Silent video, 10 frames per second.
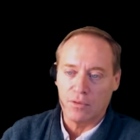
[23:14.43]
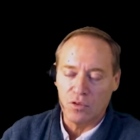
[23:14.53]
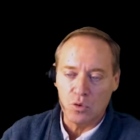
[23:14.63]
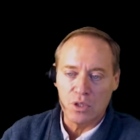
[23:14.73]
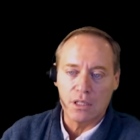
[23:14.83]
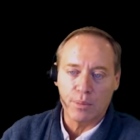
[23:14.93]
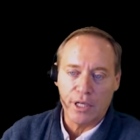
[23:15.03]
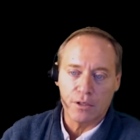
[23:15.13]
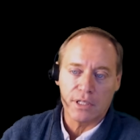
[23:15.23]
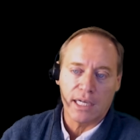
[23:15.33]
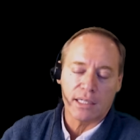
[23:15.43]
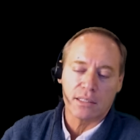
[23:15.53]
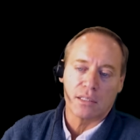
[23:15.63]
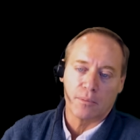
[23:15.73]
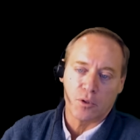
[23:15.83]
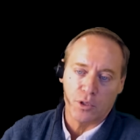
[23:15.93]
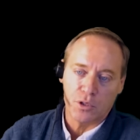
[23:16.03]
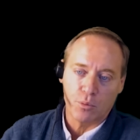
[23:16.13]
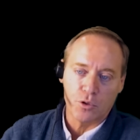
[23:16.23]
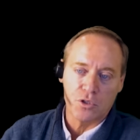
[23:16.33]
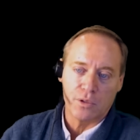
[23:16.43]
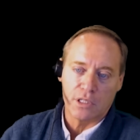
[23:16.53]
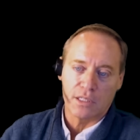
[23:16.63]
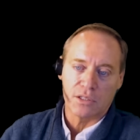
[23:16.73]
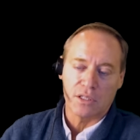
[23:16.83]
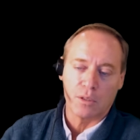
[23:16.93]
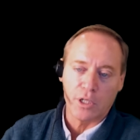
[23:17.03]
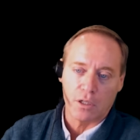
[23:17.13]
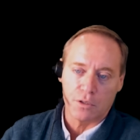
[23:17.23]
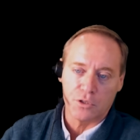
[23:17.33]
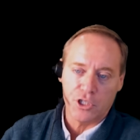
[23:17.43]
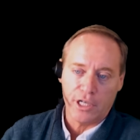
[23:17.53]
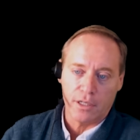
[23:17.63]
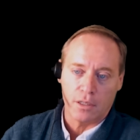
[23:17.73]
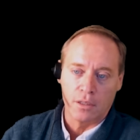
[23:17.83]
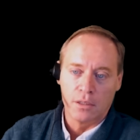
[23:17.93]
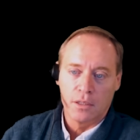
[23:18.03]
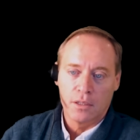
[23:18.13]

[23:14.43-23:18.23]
if you didn't pay your taxes, I'm going to put you into this thing we call jail.